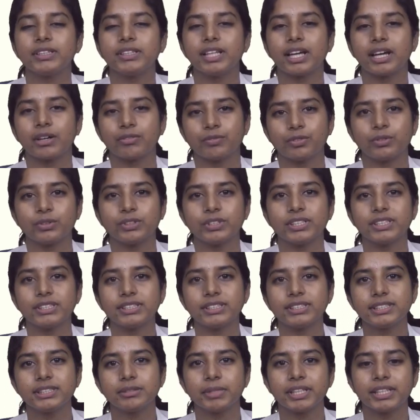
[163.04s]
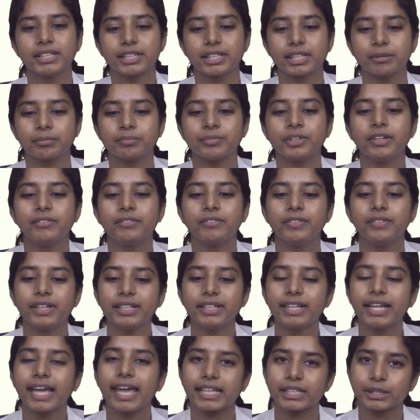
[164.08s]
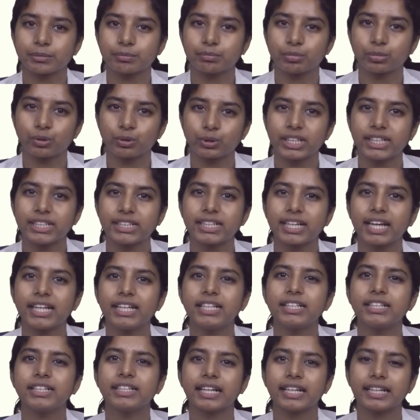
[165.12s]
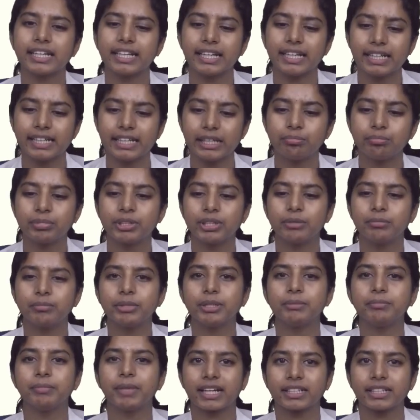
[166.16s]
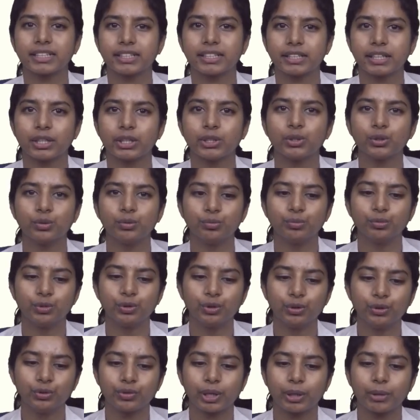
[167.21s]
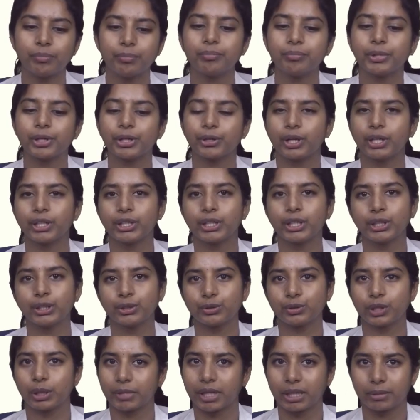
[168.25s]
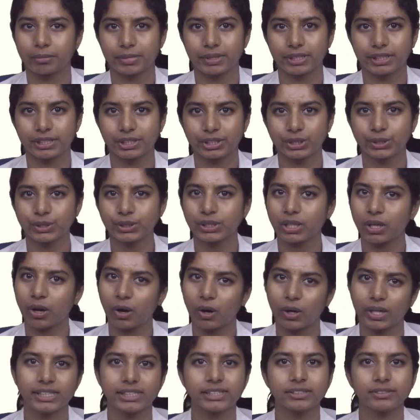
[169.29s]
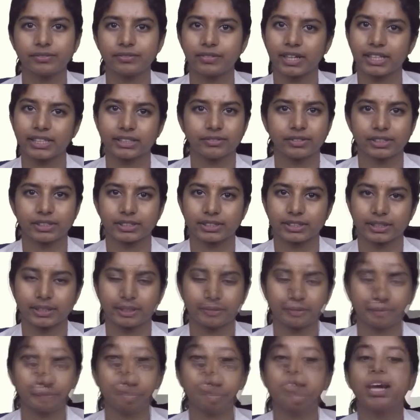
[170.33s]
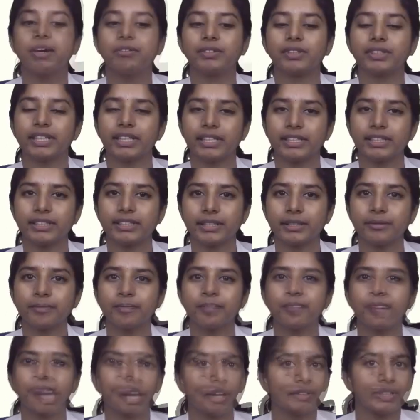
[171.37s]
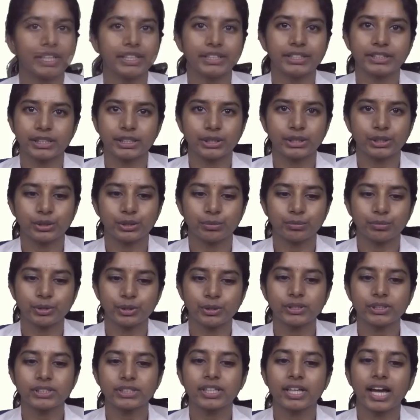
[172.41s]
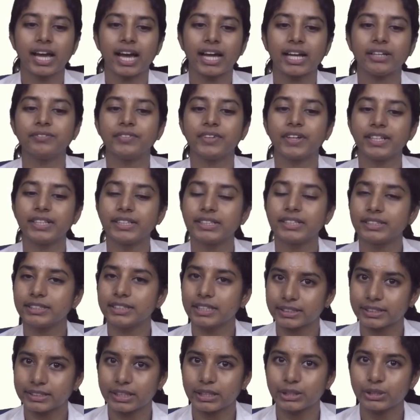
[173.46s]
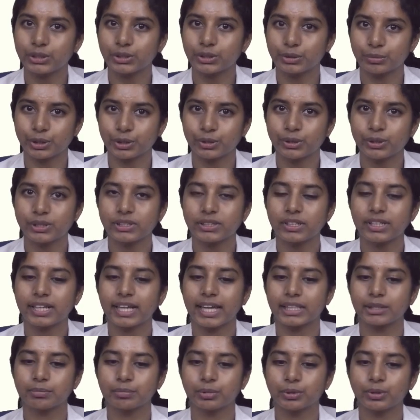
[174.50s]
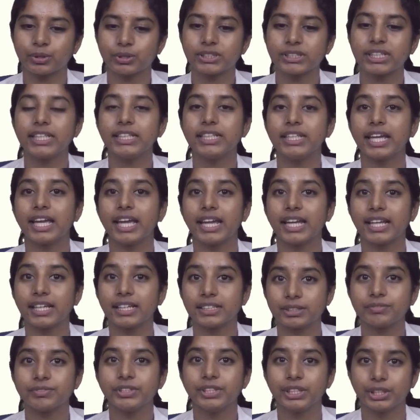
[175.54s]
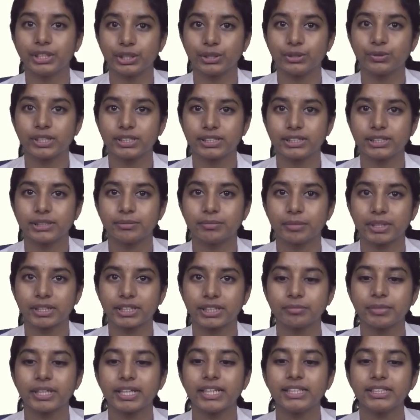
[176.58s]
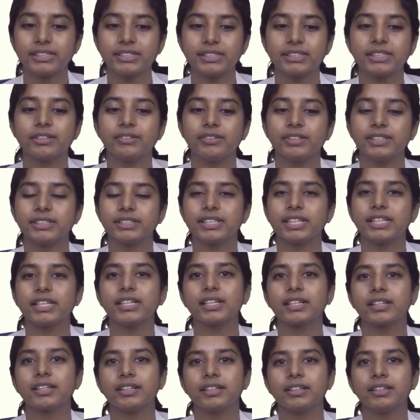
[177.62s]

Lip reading: Therefore, this cementum, when exposed, it can readily permit bacteria to move from periodontal to the pulpal tissues, or else vice versa. Then we have dentin, we have dentinal tubules, and when the dentinal tubules are exposed in areas of denuded cementum, it serves as a